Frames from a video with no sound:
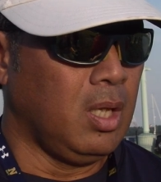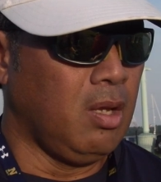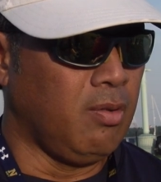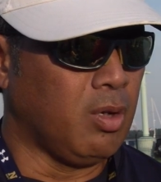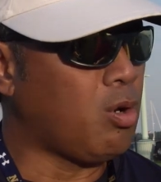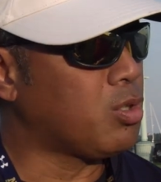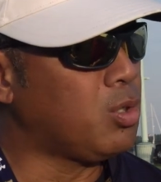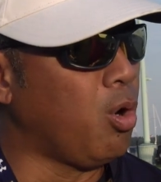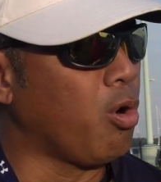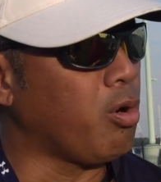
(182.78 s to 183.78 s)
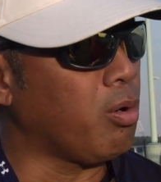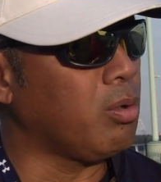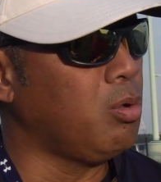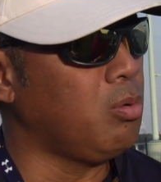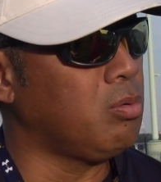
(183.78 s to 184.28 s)
Even though Coach Knorr,
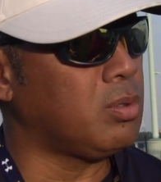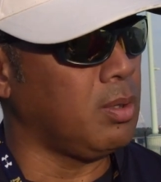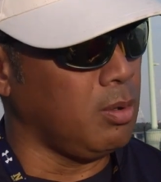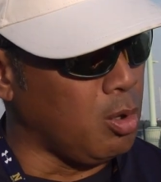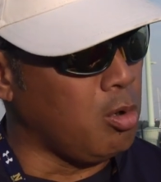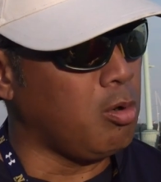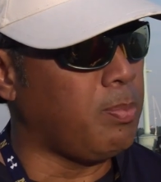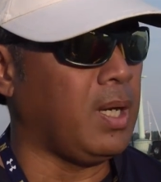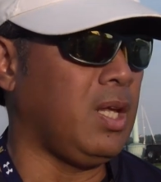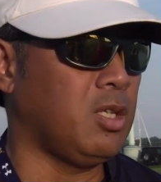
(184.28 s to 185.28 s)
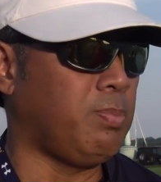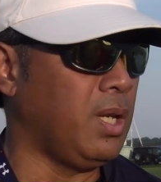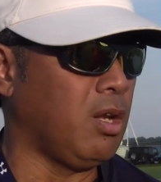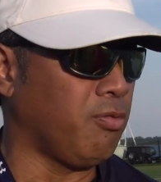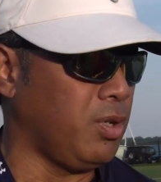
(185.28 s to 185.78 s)
who's new, but he's
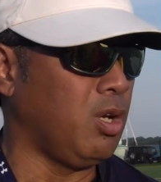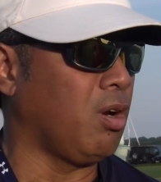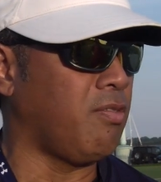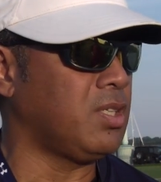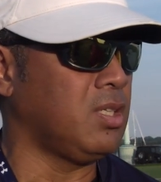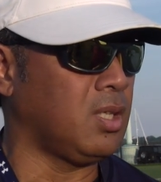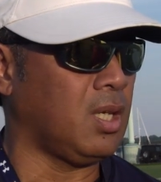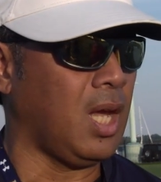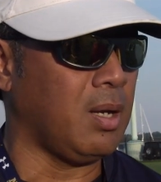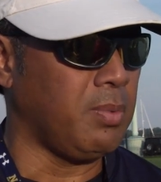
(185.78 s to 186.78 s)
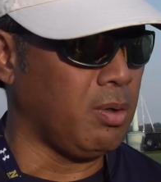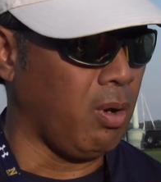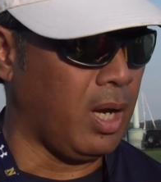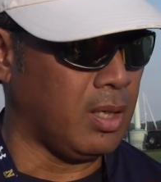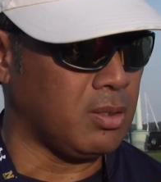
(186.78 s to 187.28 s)
been there for a year. Obviously, he's an academy
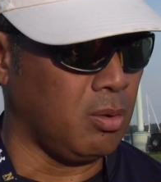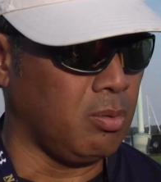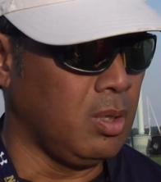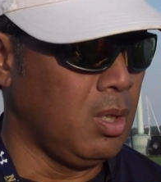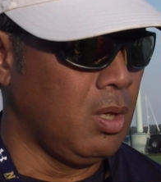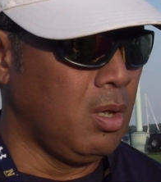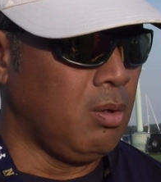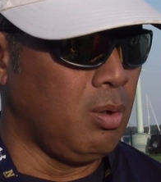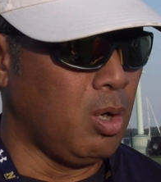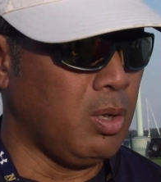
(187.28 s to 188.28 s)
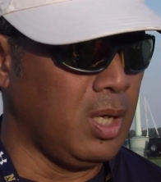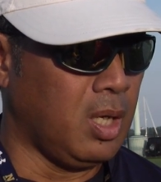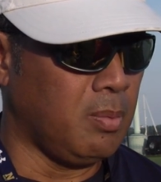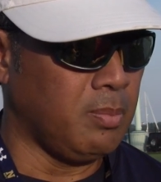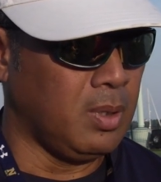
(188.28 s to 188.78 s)
grad, so you know
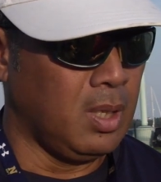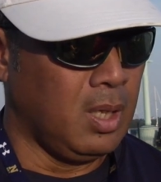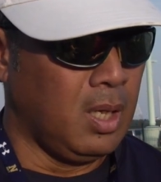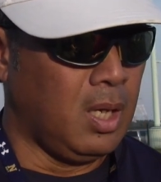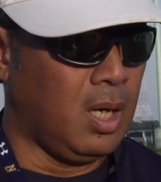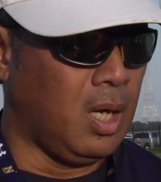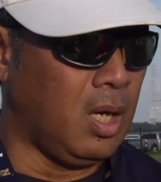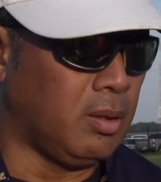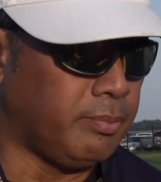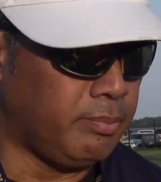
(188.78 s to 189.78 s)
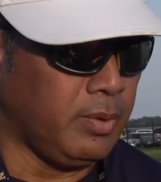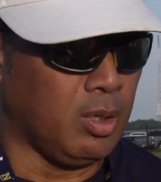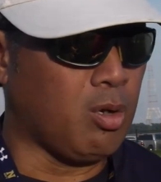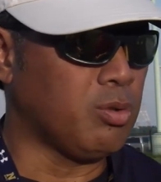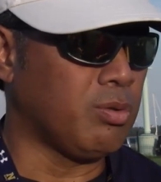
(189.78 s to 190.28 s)
him.
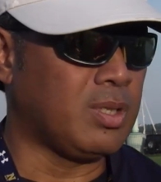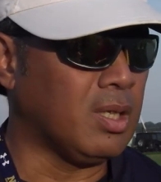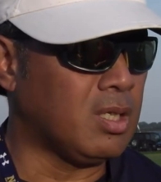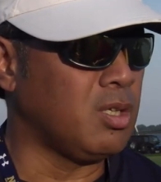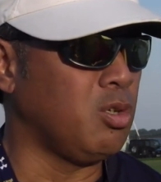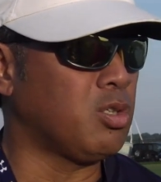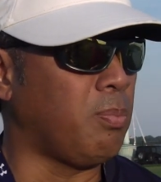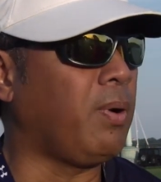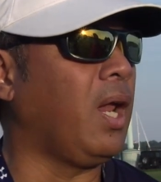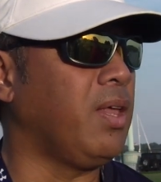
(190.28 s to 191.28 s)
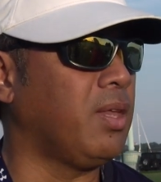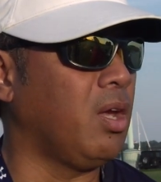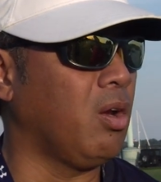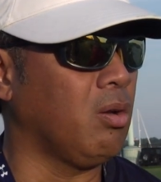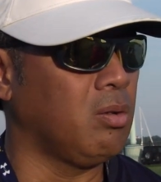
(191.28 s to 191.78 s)
Coach Wozniacki used to play
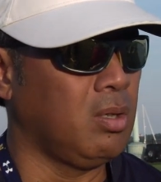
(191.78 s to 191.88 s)
there.